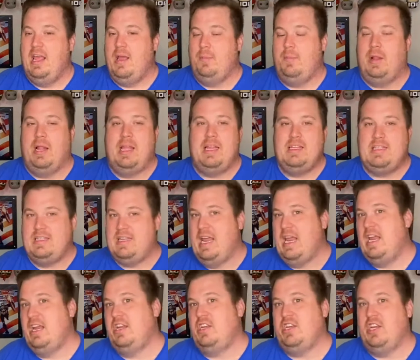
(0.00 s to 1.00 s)

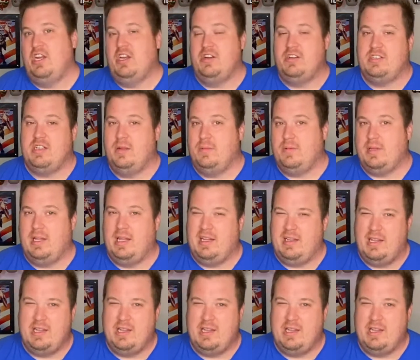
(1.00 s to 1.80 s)
PlayStation or something like that.